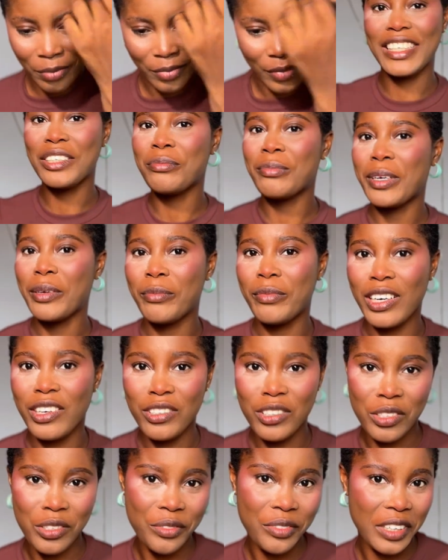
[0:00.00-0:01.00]
Did my
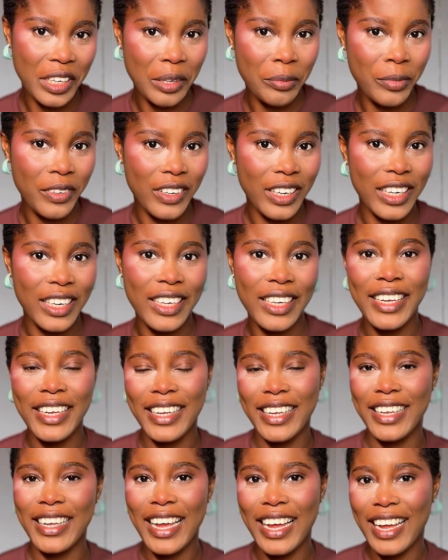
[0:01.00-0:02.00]
brows off camera,
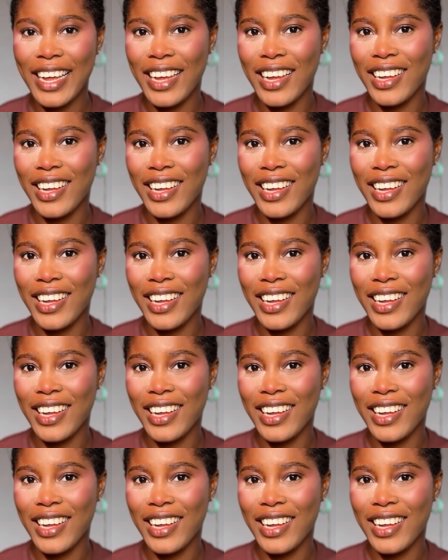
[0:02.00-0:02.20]
yeah,